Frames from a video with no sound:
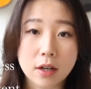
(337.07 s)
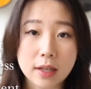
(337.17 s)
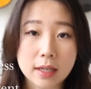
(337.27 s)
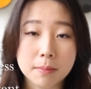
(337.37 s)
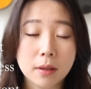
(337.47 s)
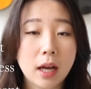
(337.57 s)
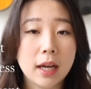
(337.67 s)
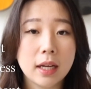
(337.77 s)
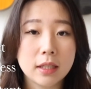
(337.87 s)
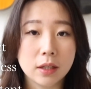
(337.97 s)
Are they
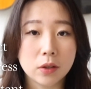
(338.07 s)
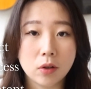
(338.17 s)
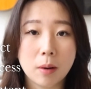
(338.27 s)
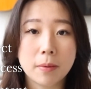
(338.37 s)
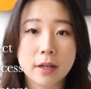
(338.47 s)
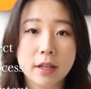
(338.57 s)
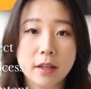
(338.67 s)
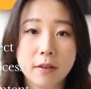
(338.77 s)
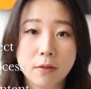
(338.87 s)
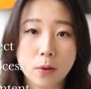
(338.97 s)
compliant and cooperative,